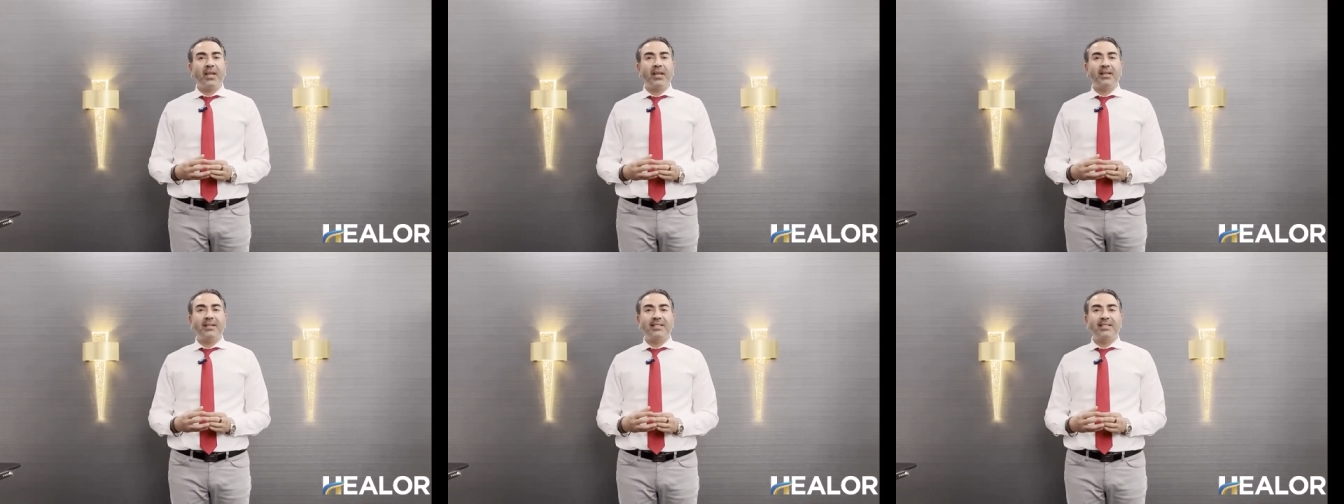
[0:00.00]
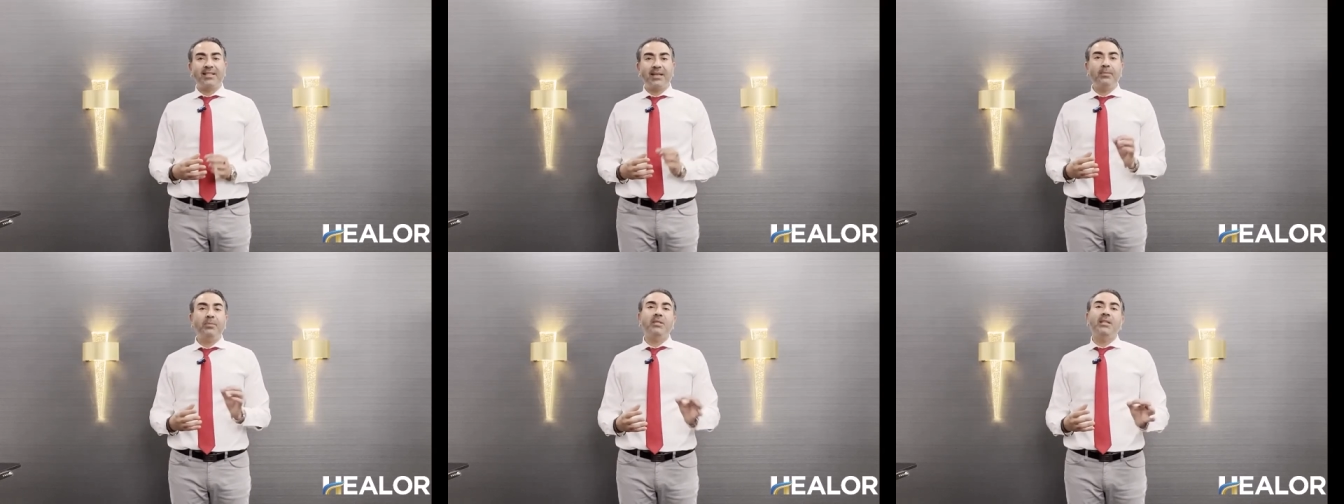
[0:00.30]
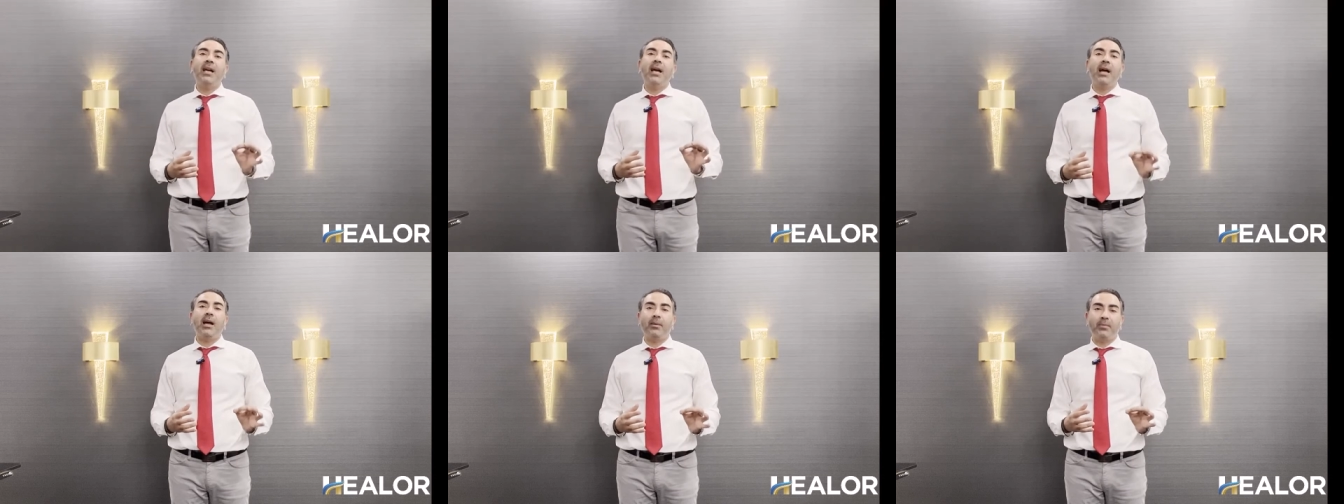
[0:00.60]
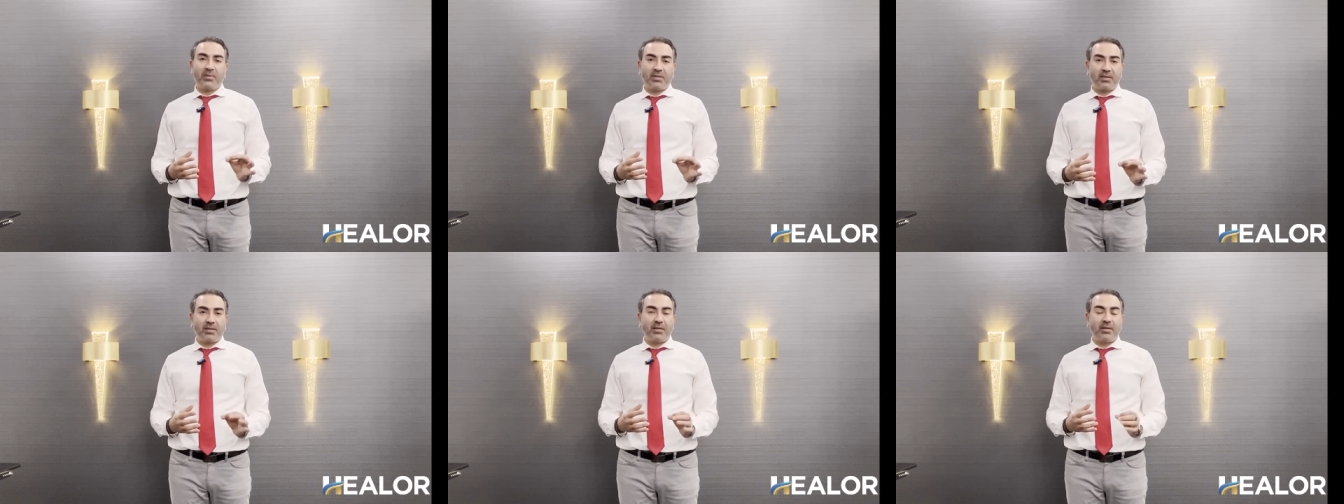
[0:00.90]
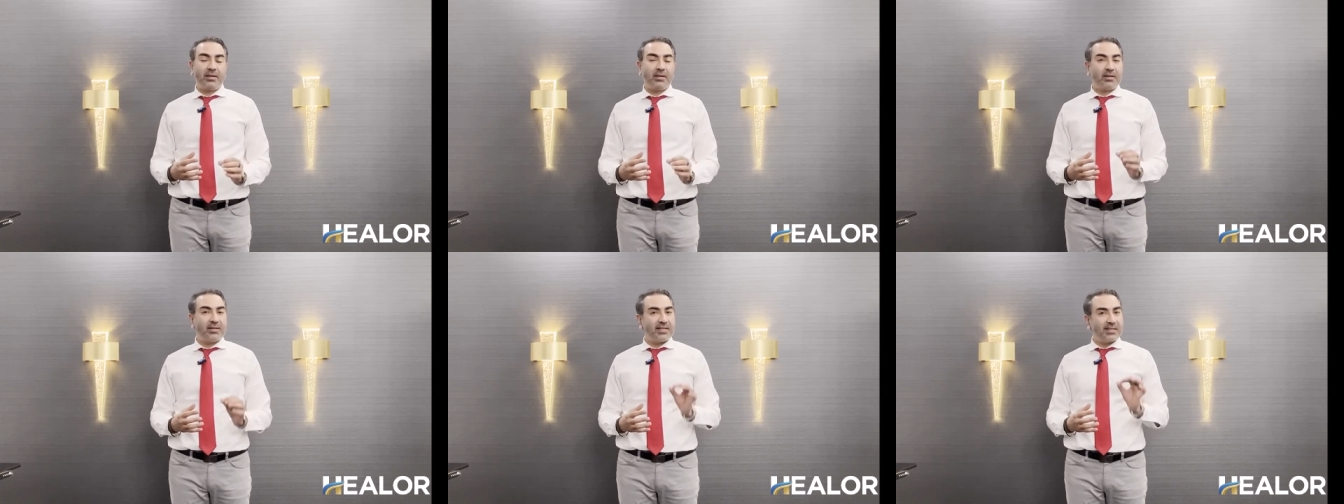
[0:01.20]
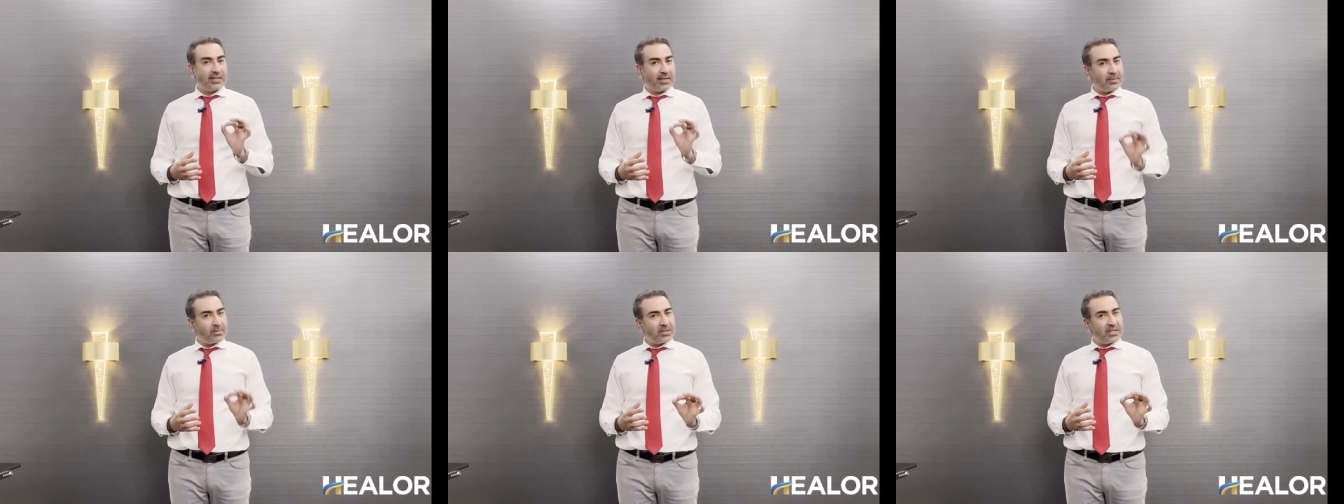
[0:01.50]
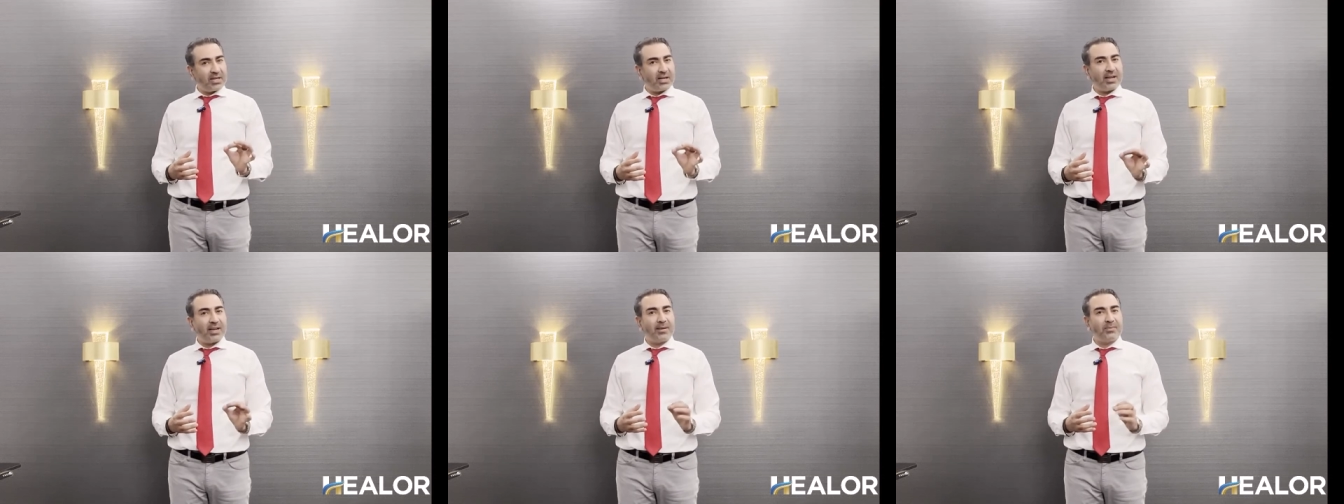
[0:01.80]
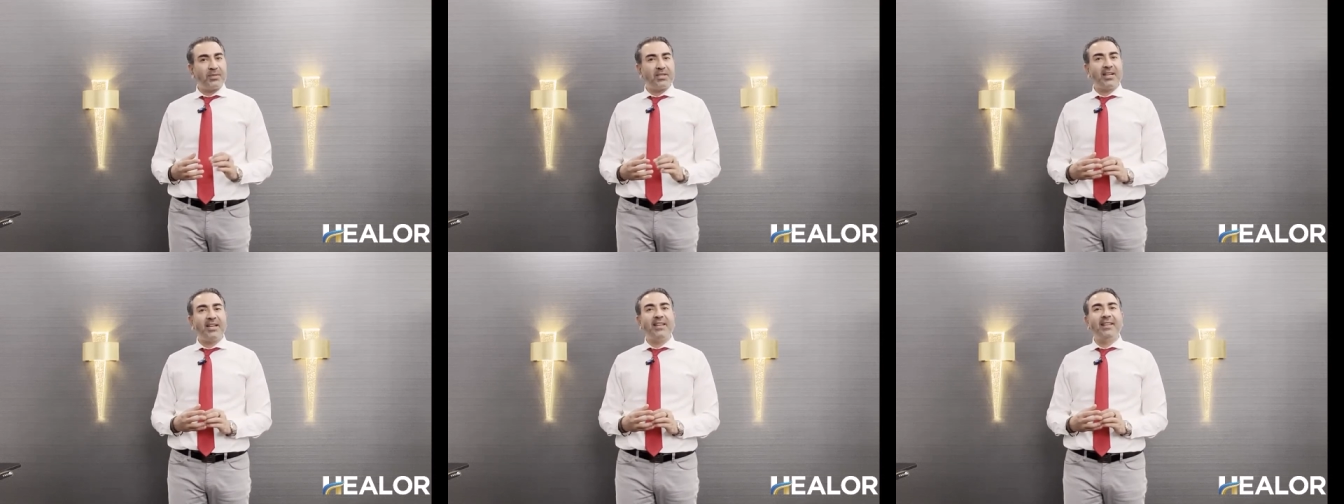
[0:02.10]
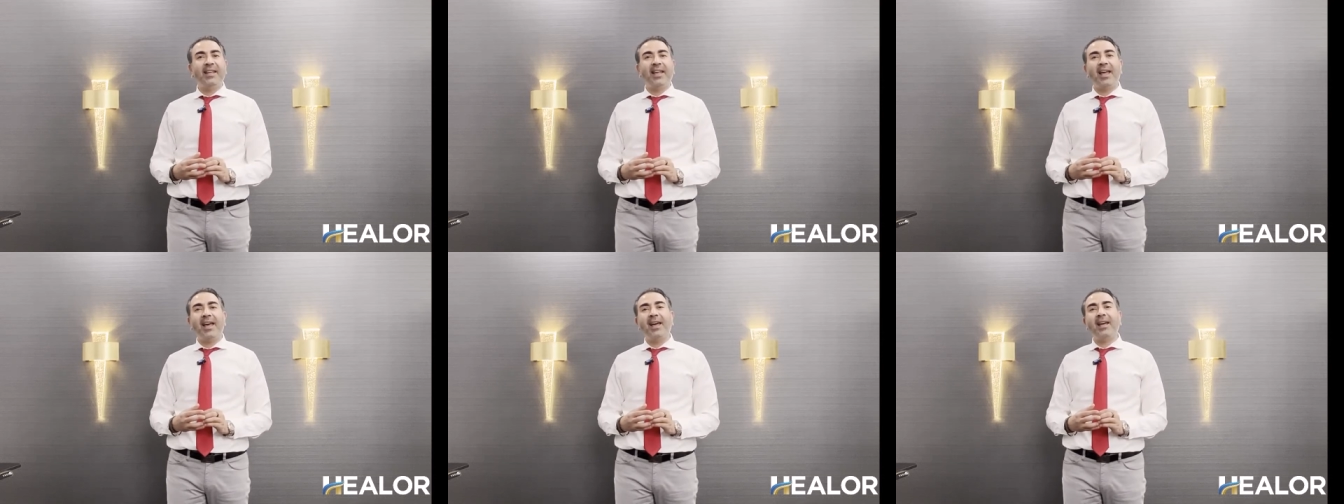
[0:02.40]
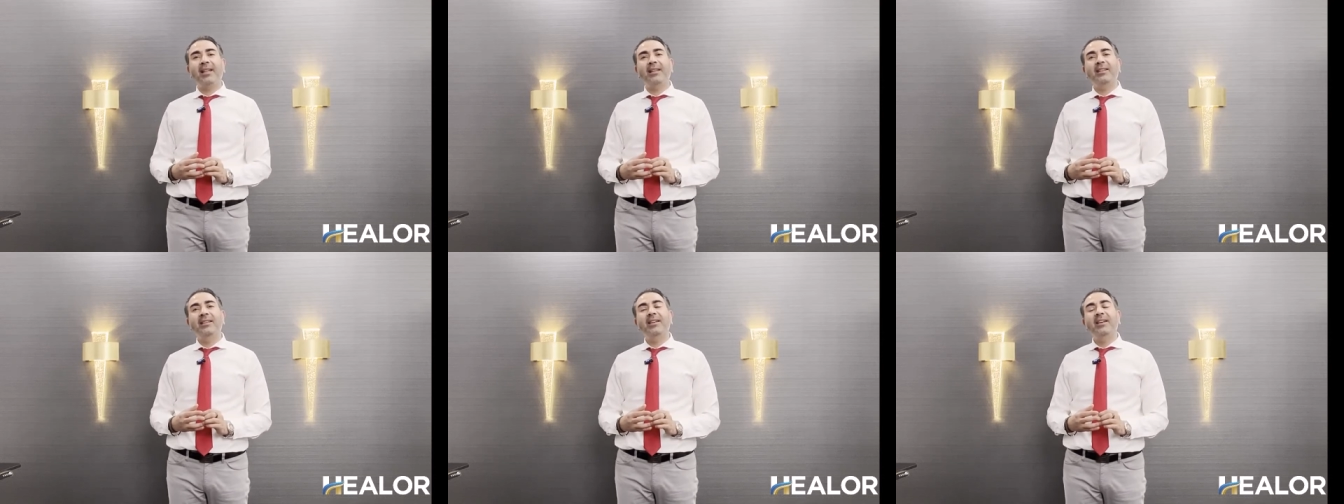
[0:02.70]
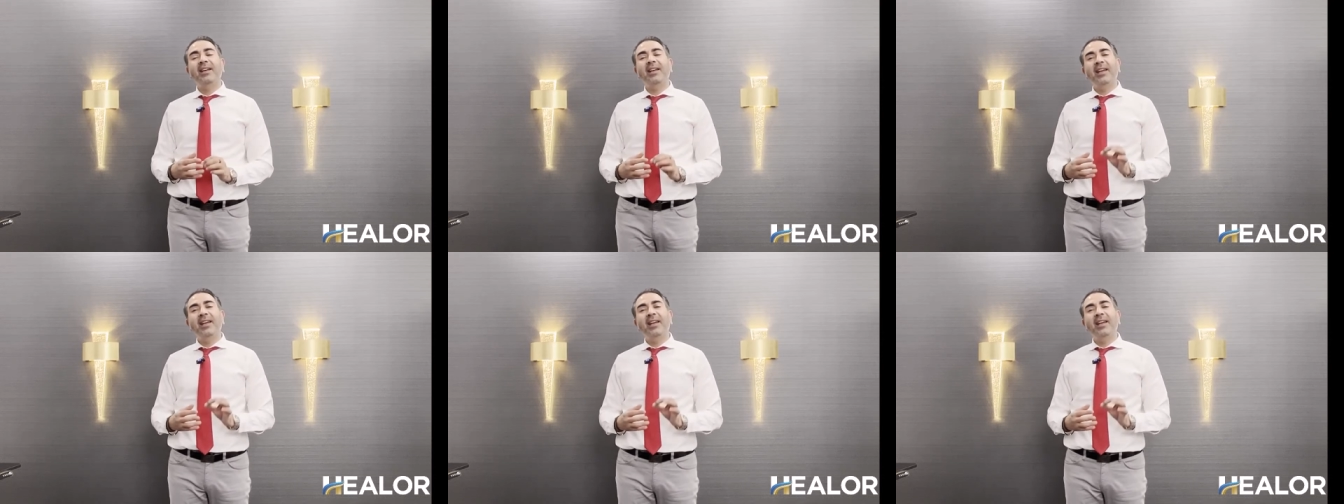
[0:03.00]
sometimes, sometimes it can